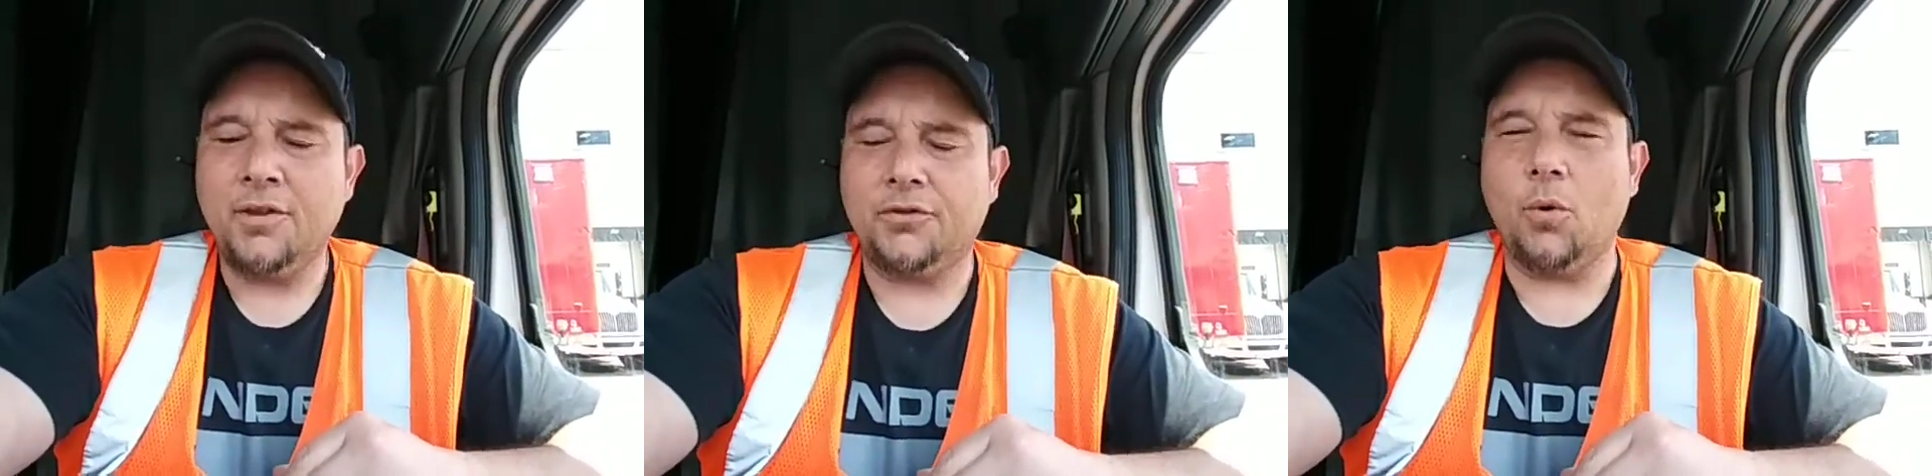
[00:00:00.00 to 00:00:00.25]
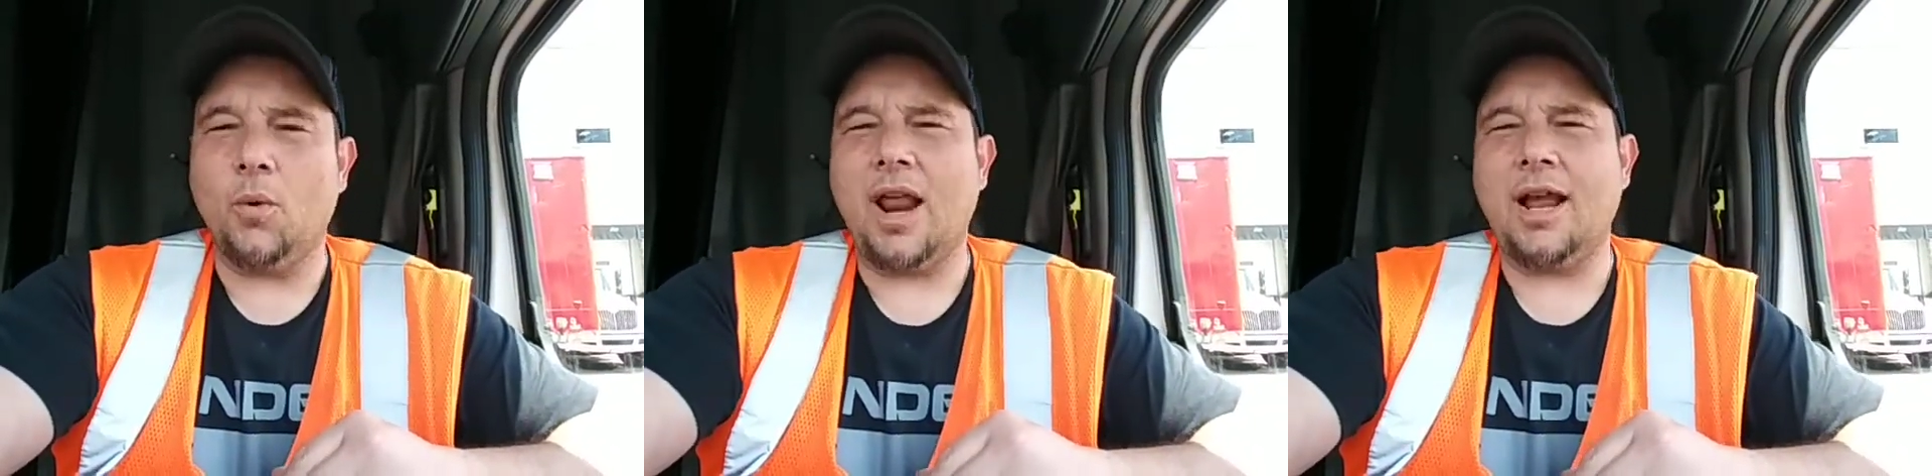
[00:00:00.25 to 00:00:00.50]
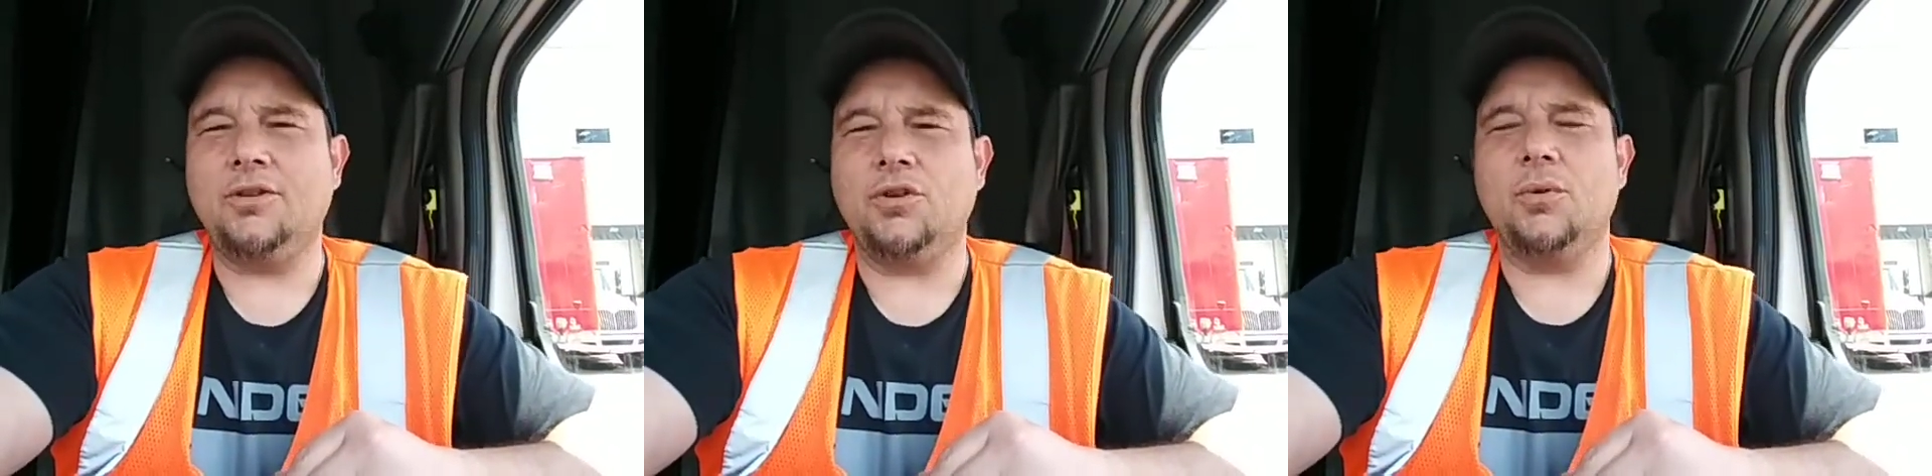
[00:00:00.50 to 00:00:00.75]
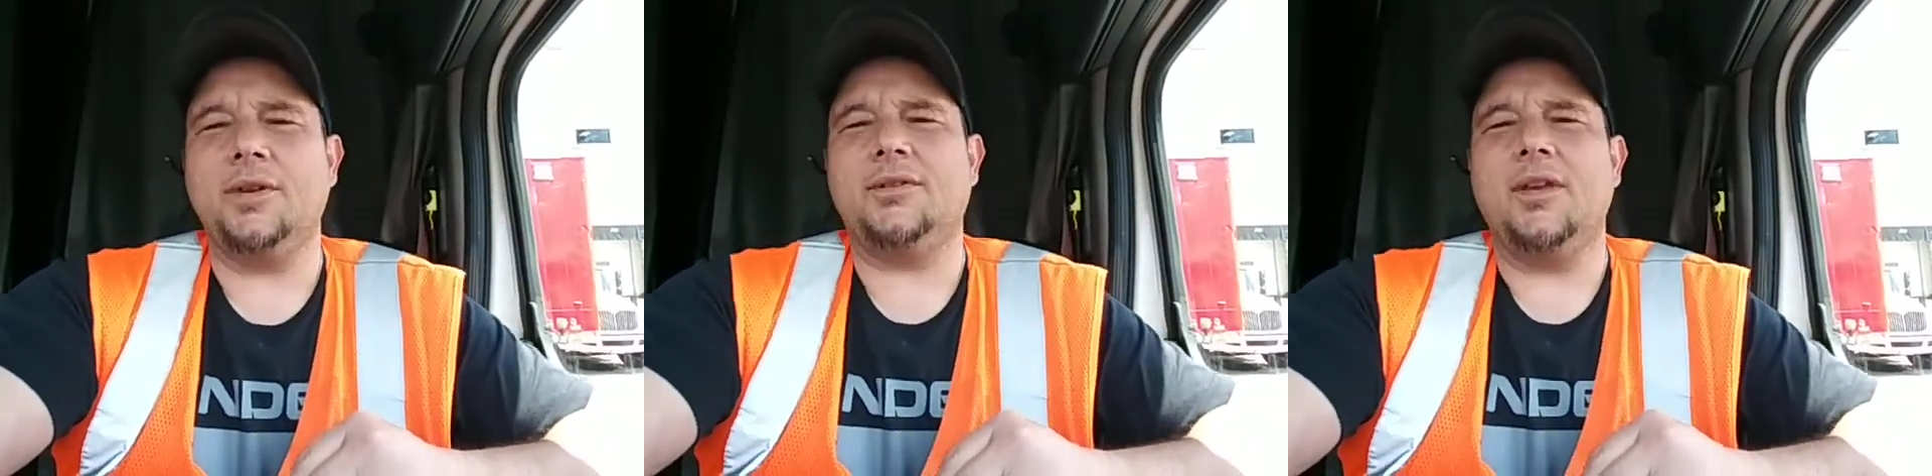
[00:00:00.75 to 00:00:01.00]
So what I
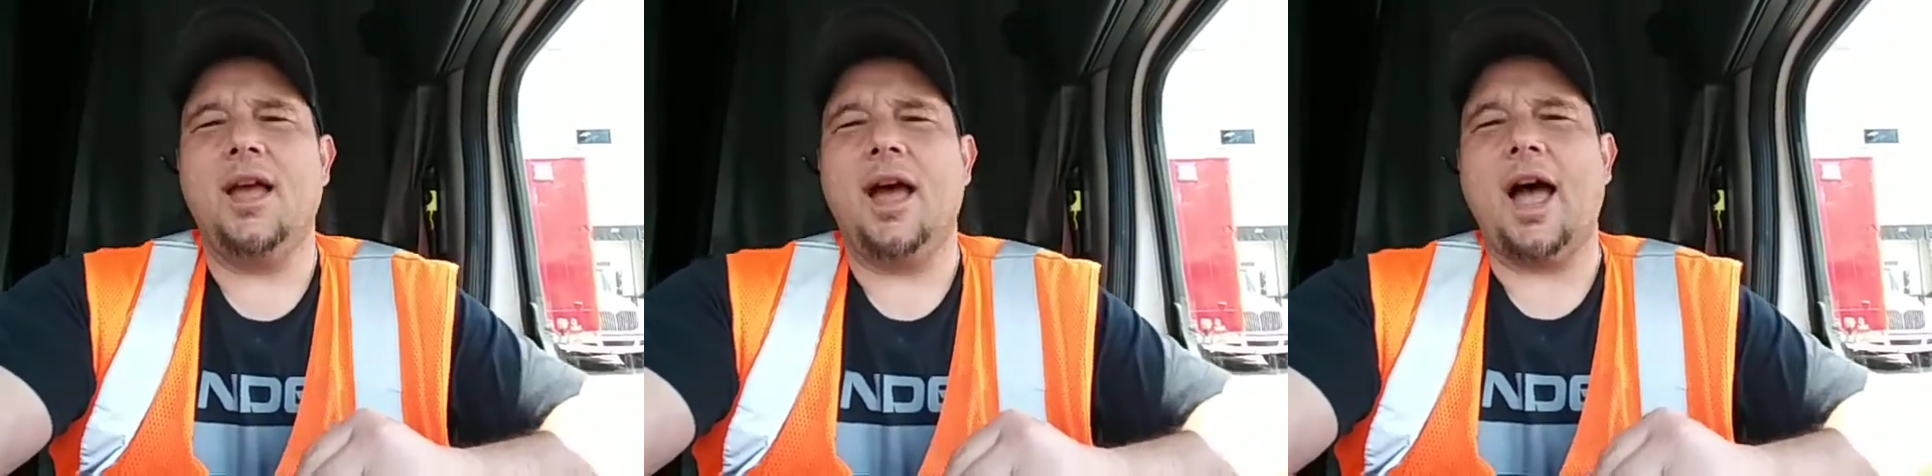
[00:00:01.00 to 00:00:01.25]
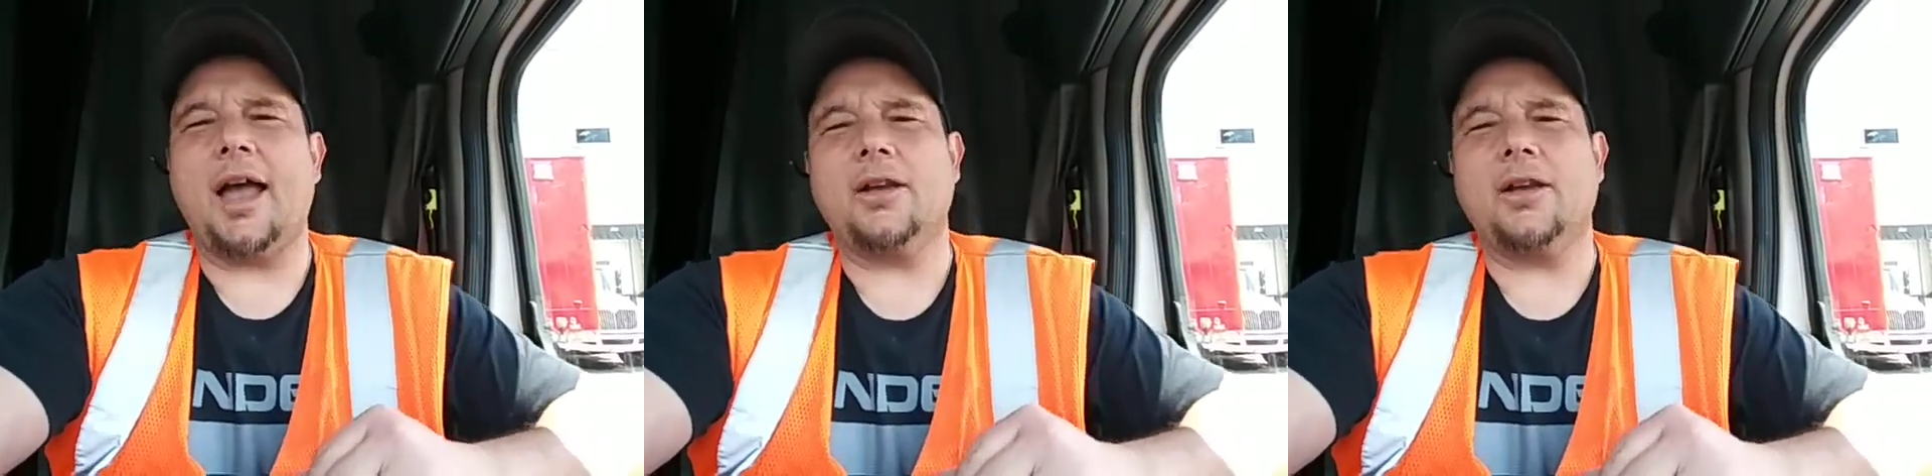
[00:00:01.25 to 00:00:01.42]
do is I